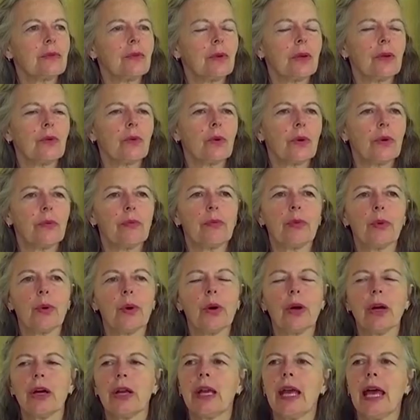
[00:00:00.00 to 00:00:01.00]
is what we're
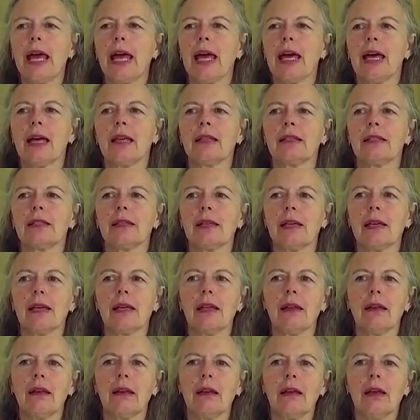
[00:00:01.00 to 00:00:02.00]
born as,
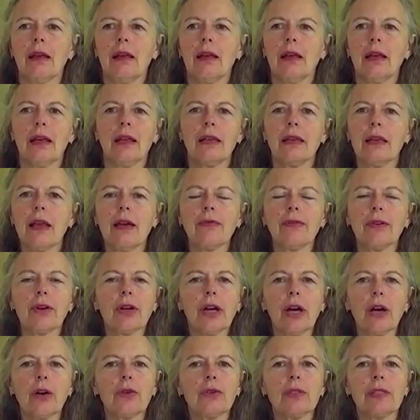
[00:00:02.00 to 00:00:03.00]
and it never
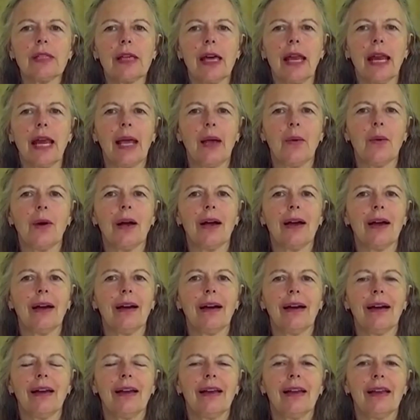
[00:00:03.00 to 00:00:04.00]
goes anywhere.